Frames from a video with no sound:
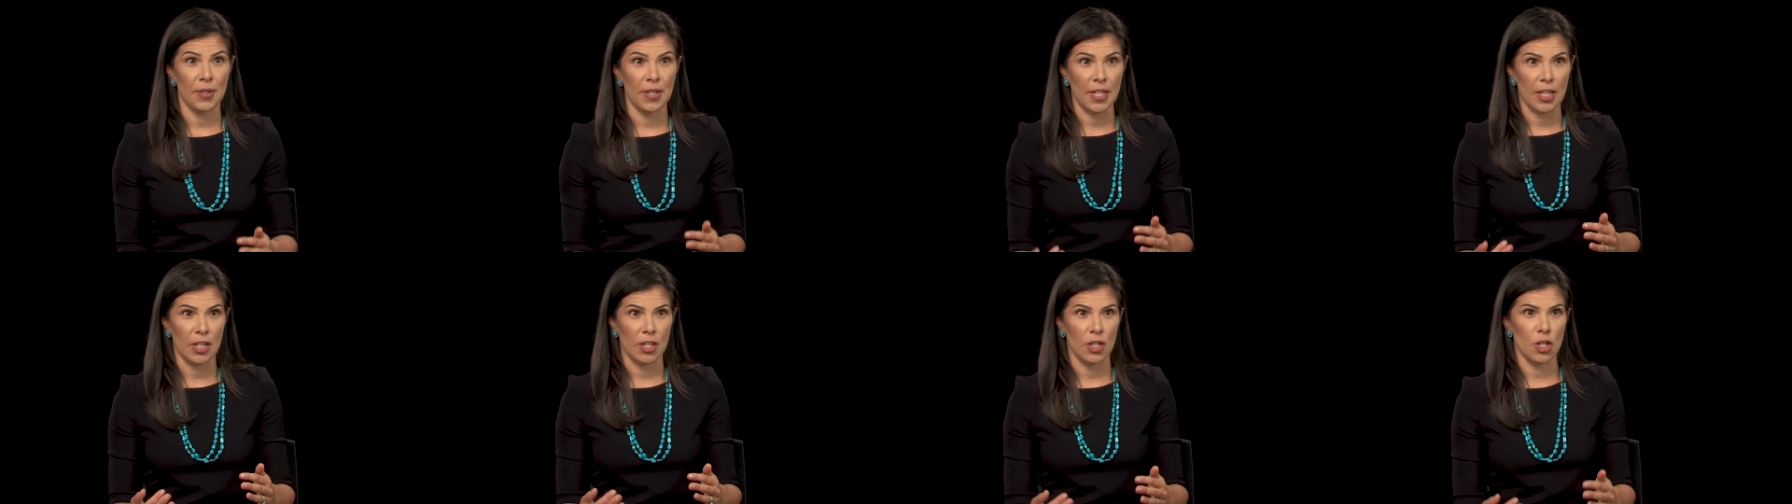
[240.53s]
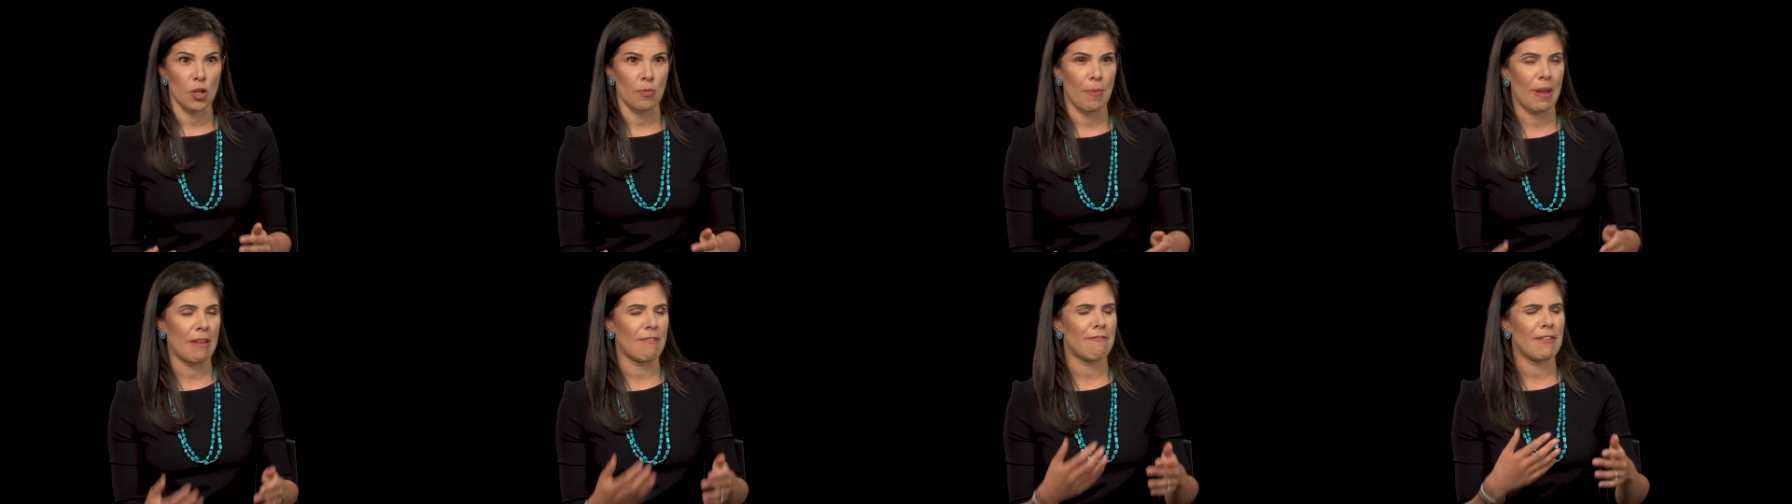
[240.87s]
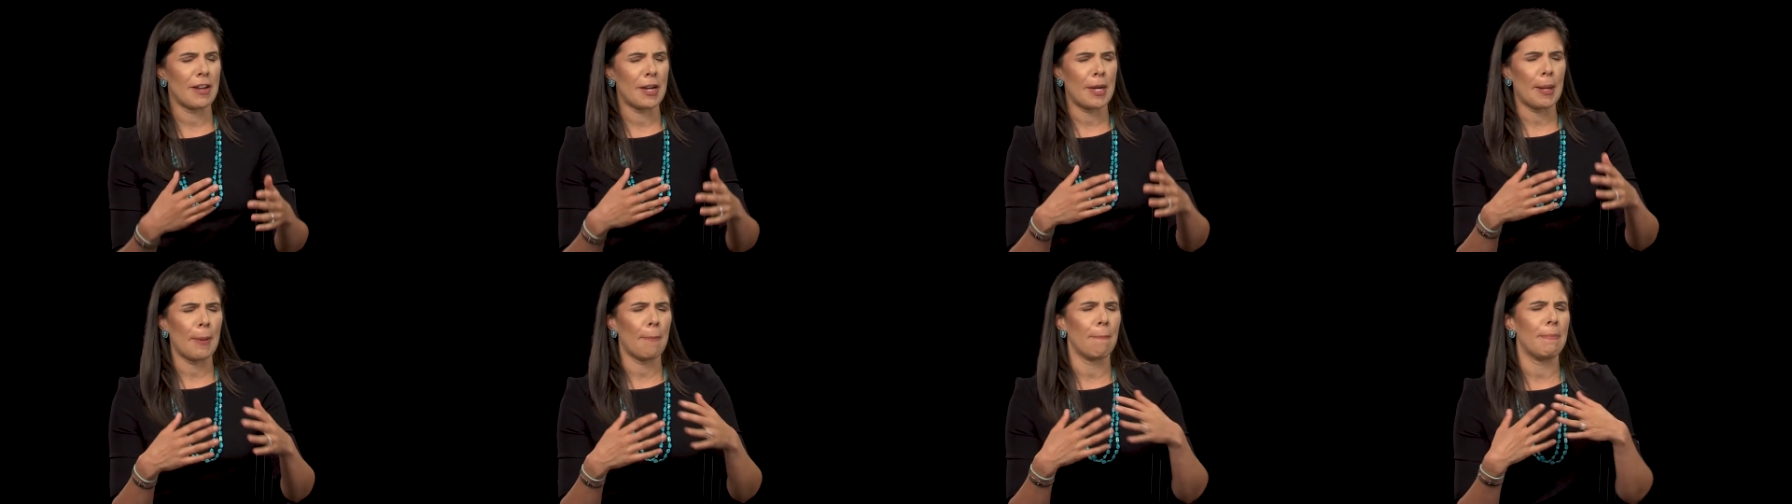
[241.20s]
here. So my
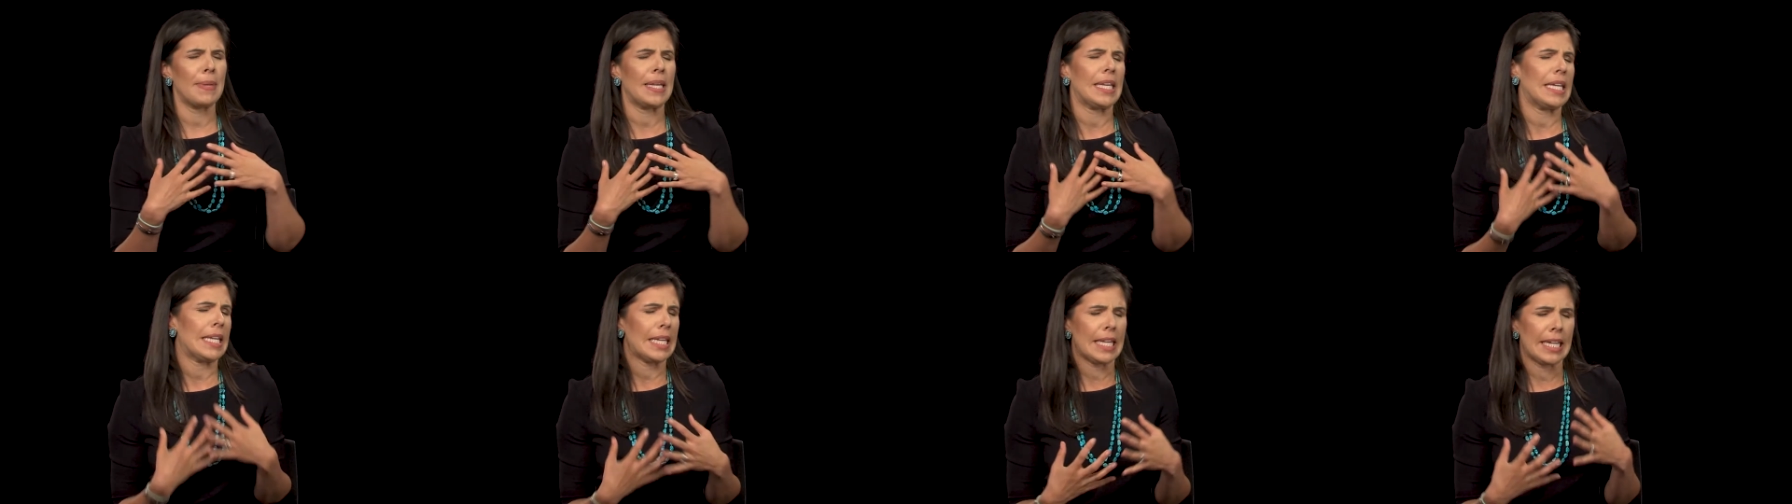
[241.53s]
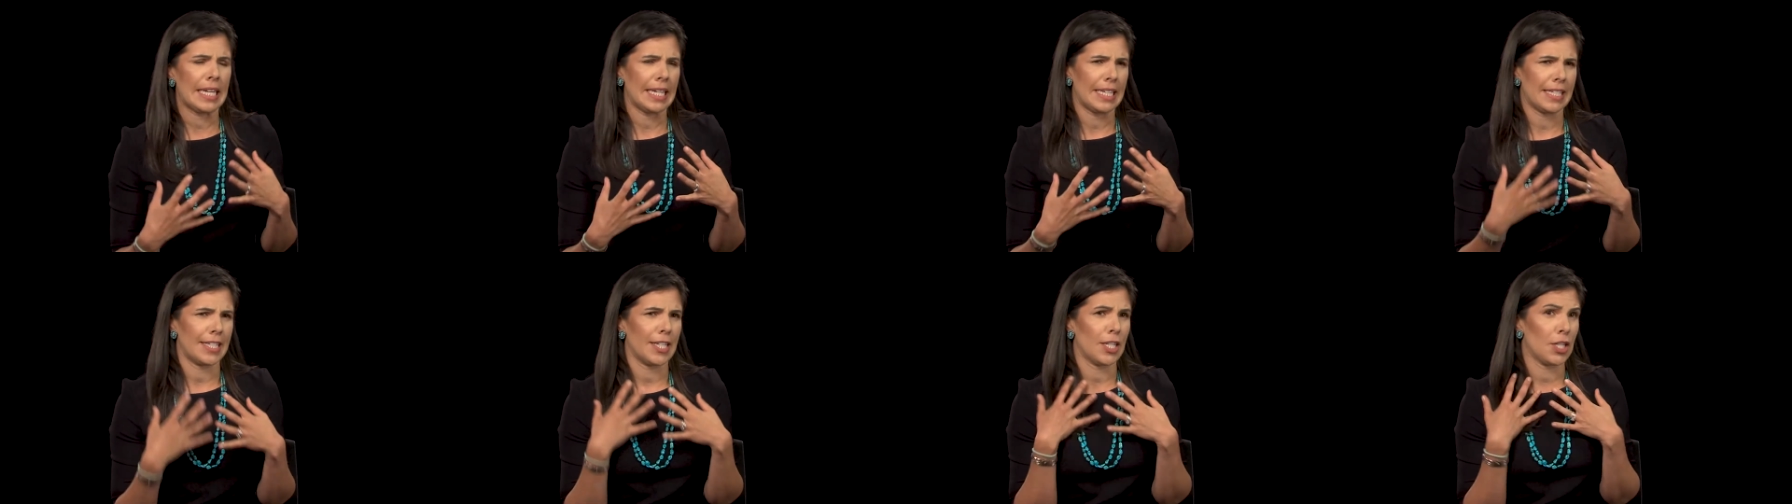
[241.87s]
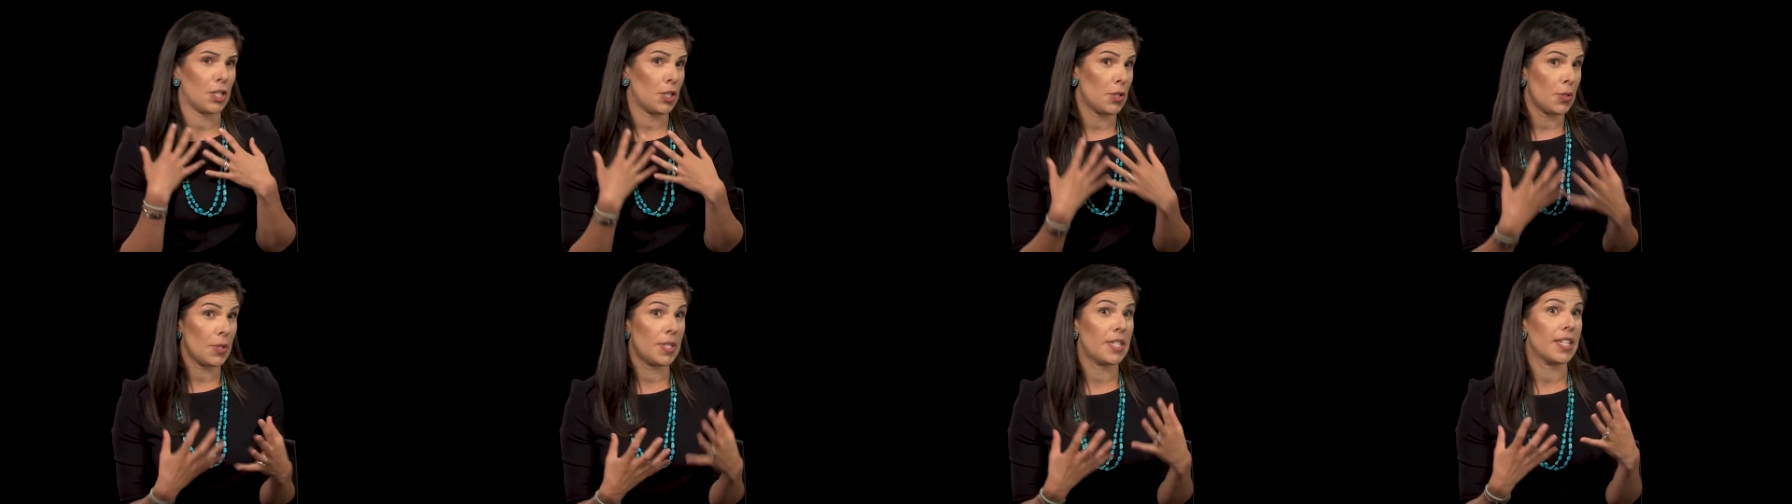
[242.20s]
very being is a
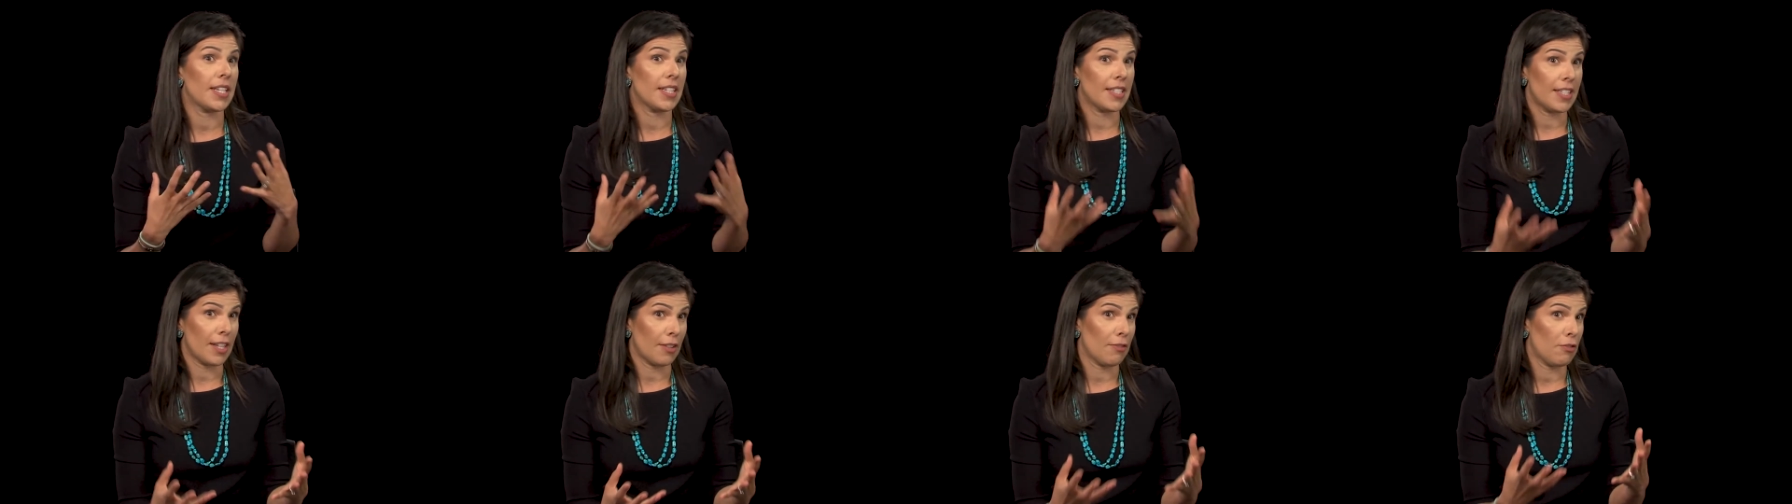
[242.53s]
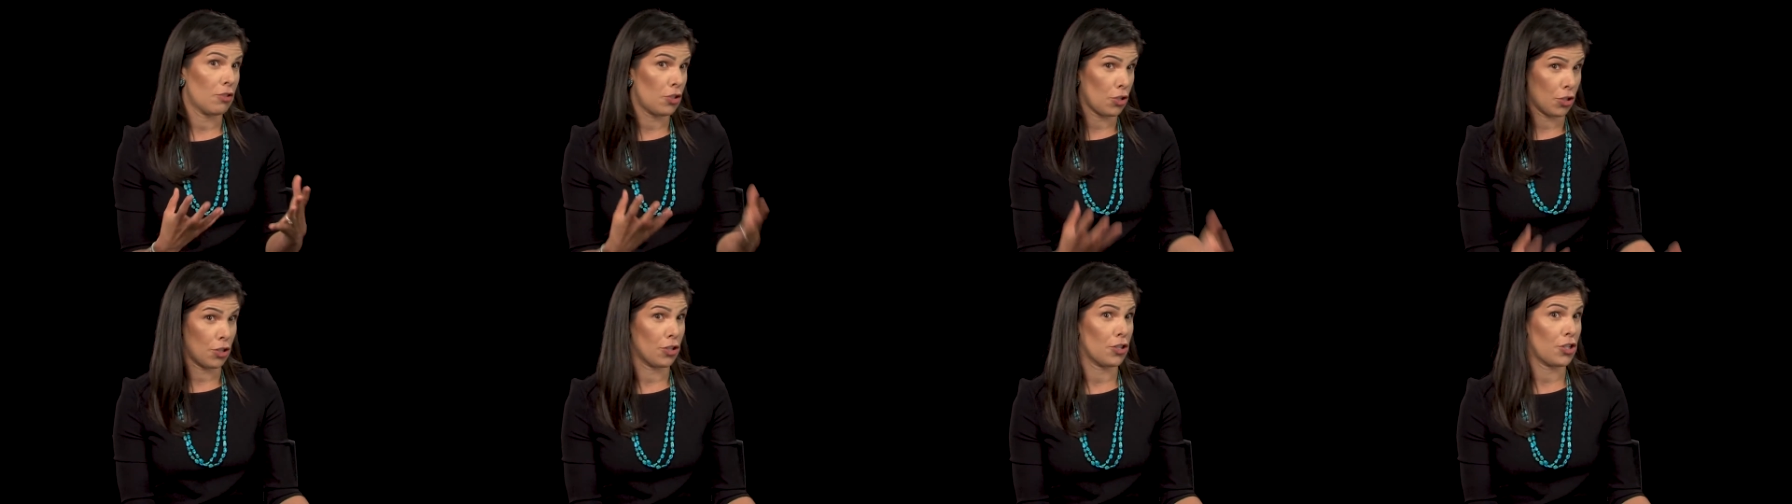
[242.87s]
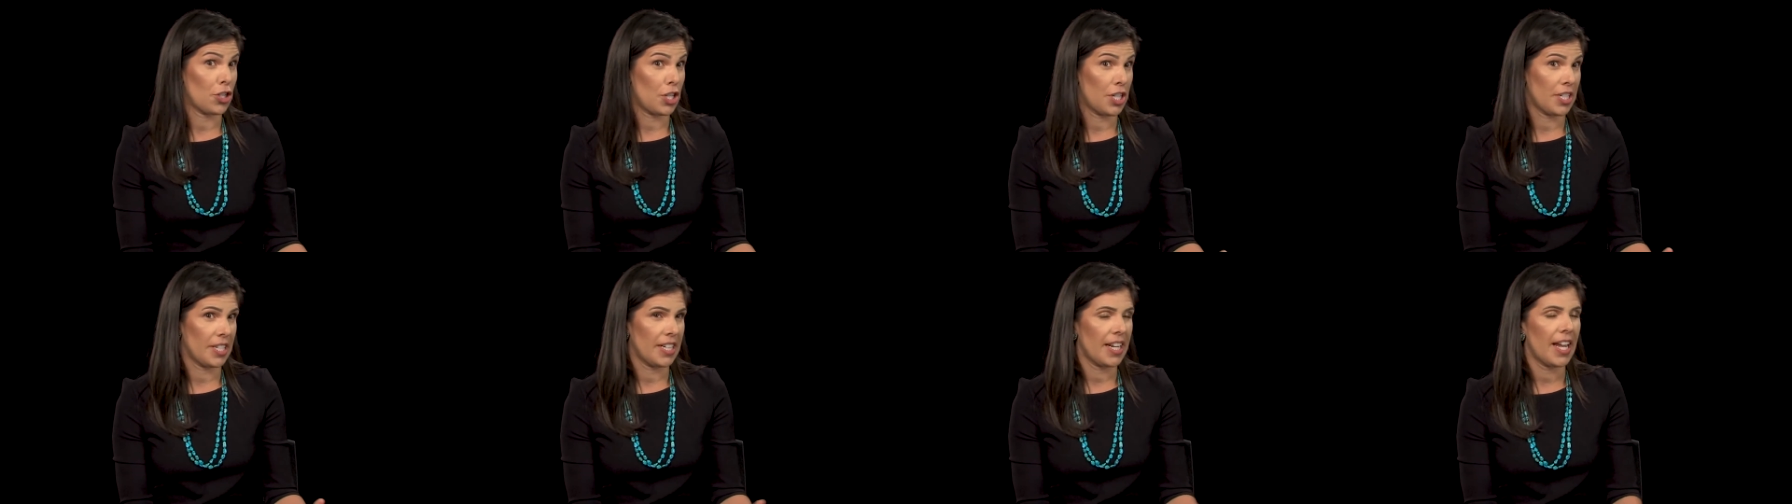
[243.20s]
UCSF
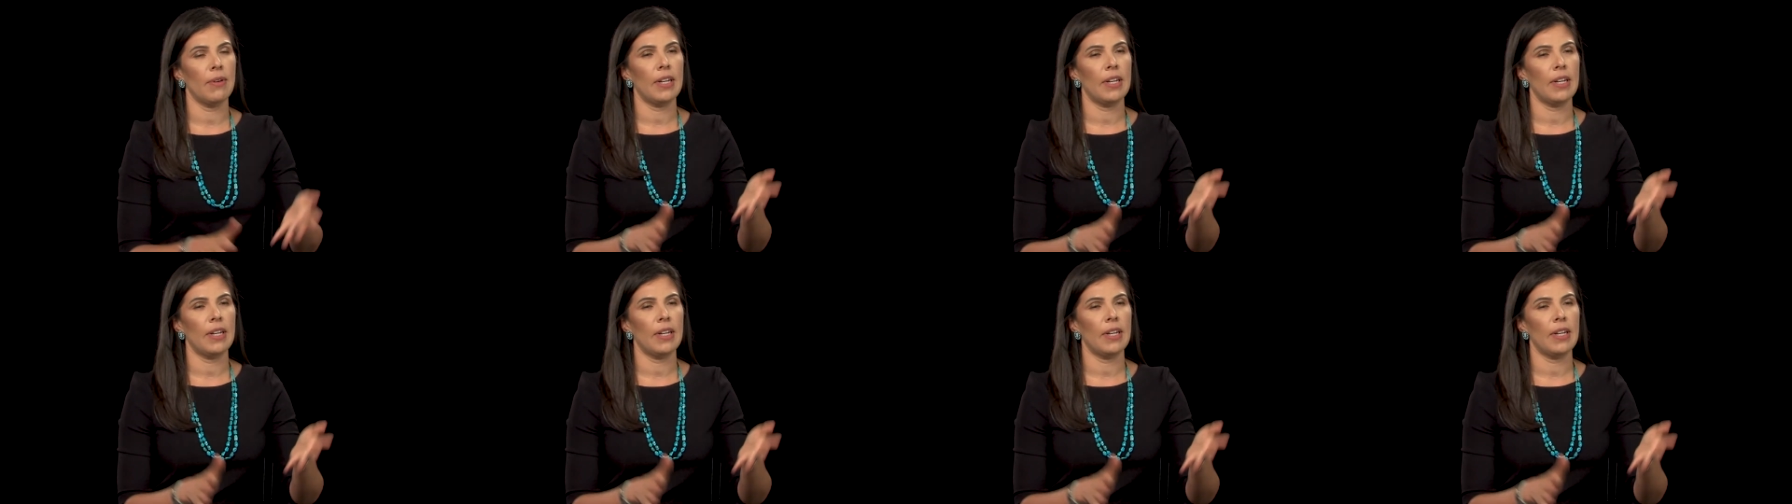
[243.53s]
surgeon.